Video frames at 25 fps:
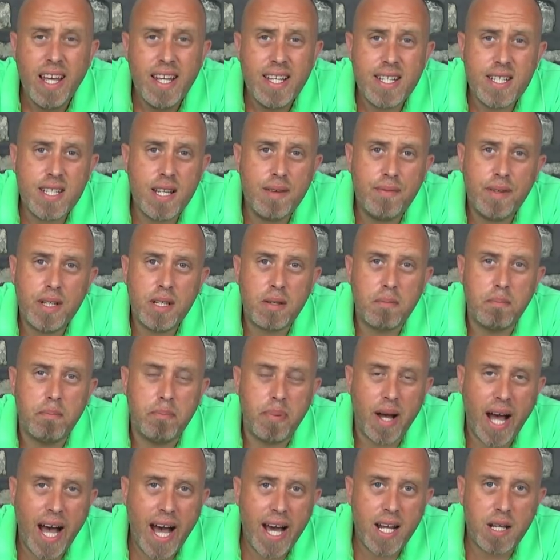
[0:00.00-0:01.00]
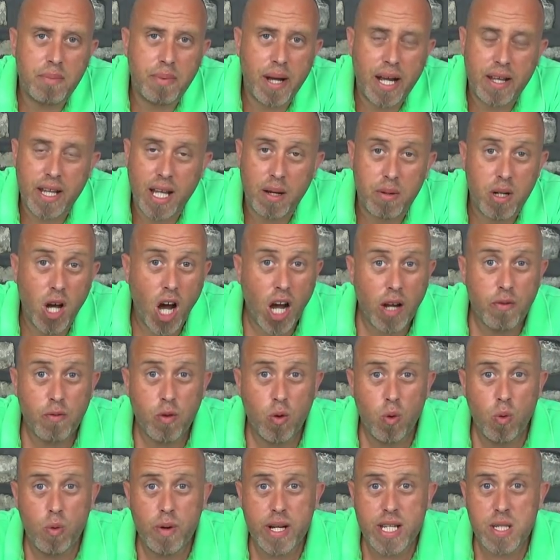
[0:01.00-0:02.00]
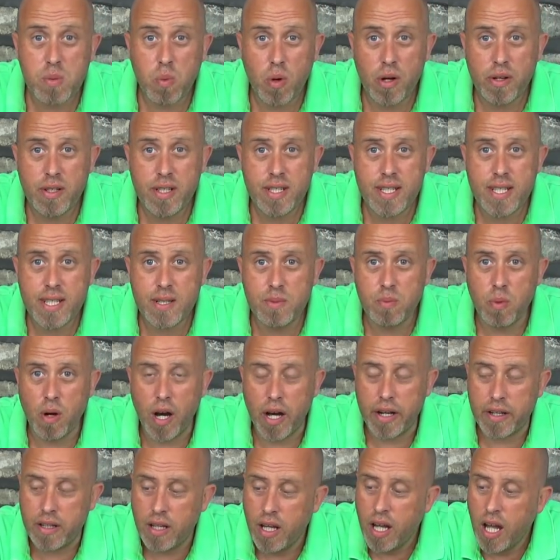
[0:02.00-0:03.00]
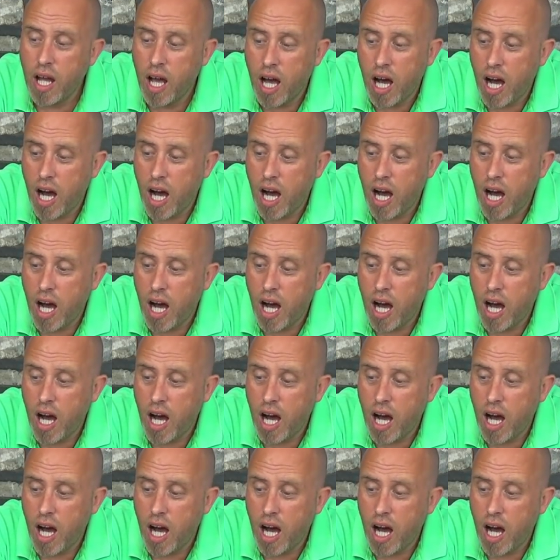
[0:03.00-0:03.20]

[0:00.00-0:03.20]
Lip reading: There's nothing bad about that one. I've always wanted one.